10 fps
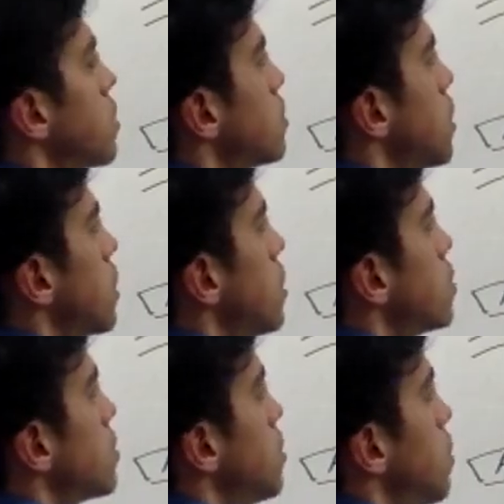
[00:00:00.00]

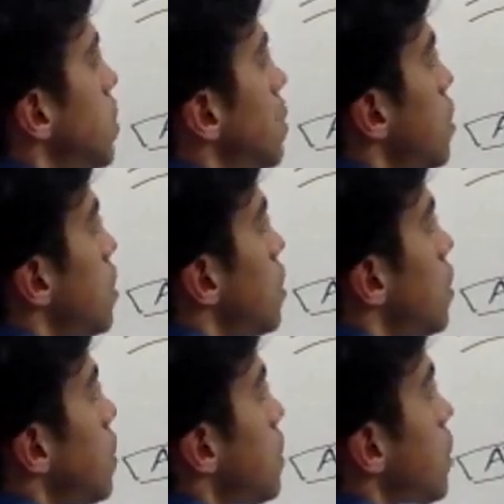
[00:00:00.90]
Cyclase.
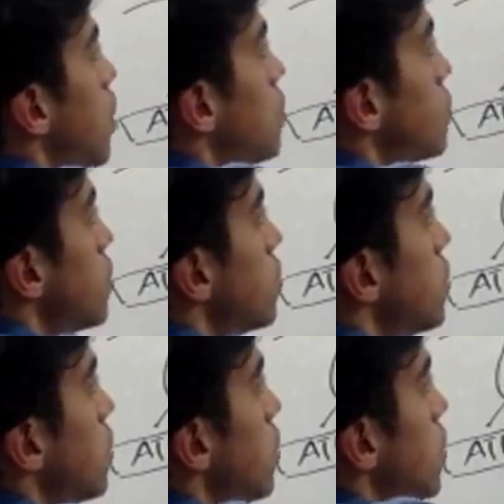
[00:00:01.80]
Also,
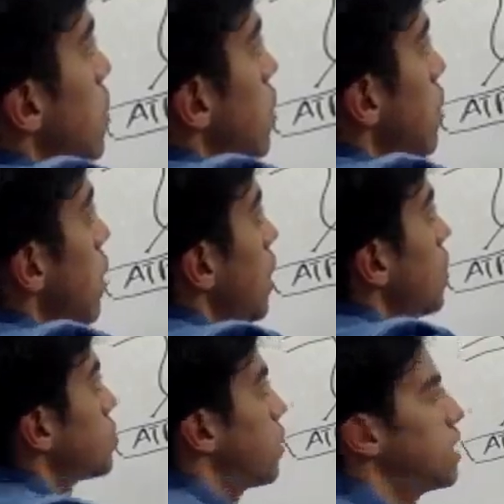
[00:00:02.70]
it
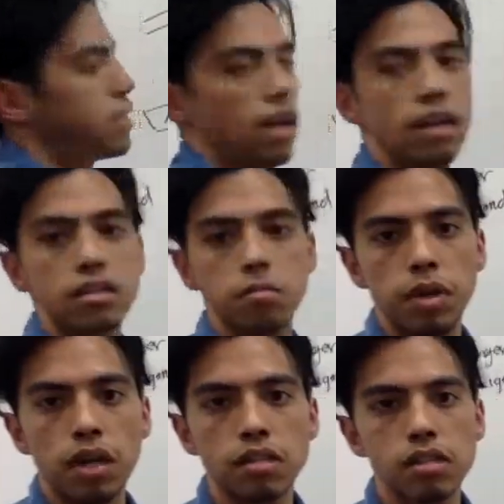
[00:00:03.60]
also has an ACE
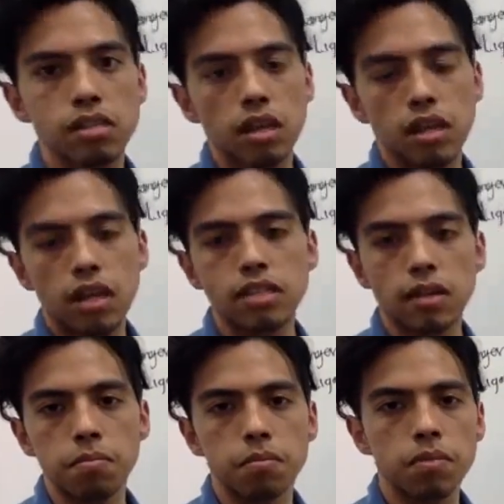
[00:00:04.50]
because it's an
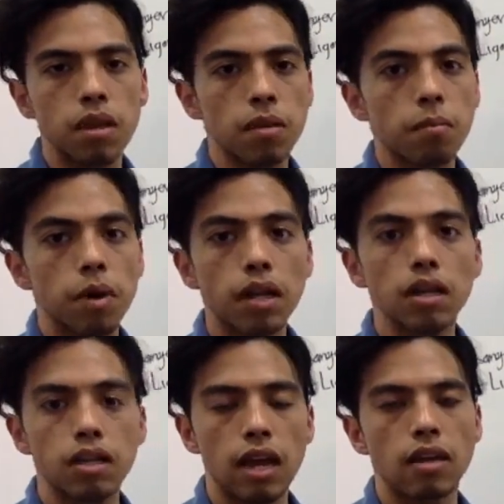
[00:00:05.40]
enzyme.
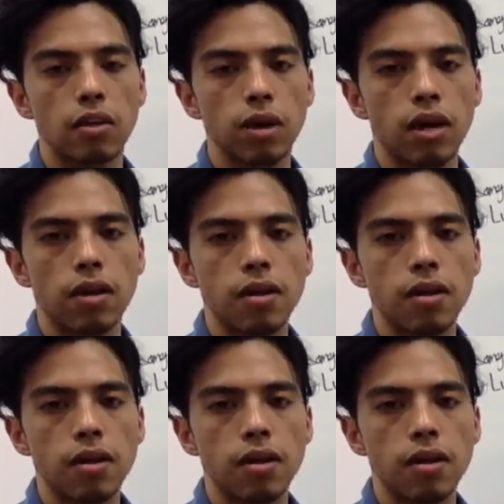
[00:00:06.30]
But yeah, you're right.